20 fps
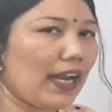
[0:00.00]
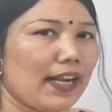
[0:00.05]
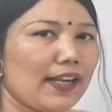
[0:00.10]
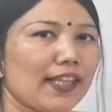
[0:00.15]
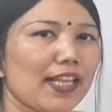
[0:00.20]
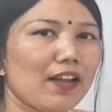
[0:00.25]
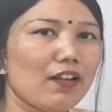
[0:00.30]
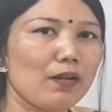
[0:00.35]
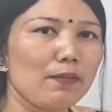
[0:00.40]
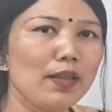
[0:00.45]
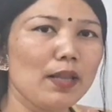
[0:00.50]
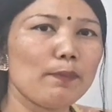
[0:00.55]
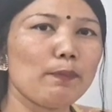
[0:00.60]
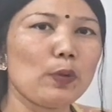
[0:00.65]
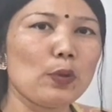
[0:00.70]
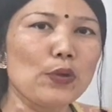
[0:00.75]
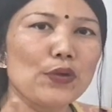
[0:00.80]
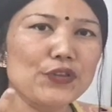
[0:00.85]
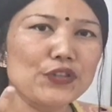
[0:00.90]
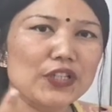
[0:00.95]
And there will be
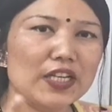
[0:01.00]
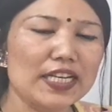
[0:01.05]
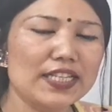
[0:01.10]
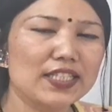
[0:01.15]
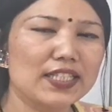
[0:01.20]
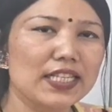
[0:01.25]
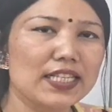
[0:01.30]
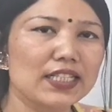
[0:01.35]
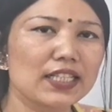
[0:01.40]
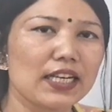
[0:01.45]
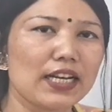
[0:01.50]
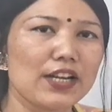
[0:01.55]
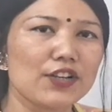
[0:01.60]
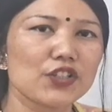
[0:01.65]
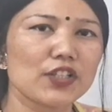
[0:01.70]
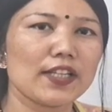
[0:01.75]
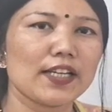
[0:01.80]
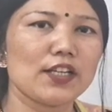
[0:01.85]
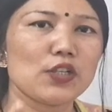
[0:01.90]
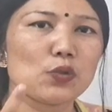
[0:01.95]
bluish
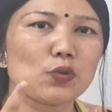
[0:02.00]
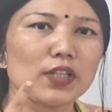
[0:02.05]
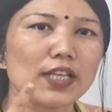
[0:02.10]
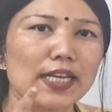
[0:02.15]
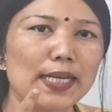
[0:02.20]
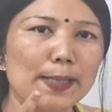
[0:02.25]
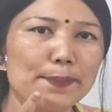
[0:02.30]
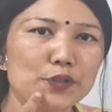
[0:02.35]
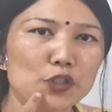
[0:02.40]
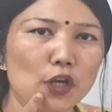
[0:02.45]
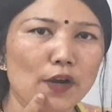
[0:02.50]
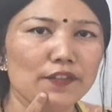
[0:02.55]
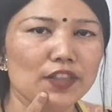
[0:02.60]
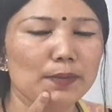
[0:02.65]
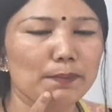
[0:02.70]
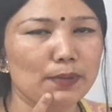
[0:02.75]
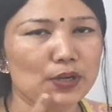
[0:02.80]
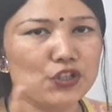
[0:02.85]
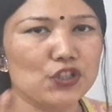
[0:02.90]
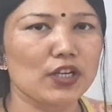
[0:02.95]
discoloration into the lips of
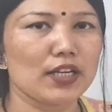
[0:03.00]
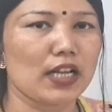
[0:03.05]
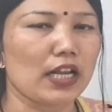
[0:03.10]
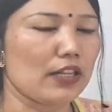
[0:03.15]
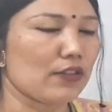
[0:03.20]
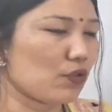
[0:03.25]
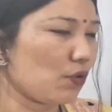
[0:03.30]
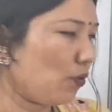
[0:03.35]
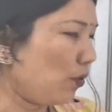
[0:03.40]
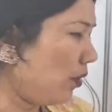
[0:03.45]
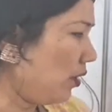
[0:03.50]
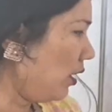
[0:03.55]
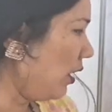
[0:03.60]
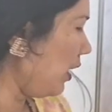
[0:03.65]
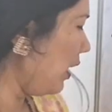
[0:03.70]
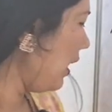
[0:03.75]
the patient also.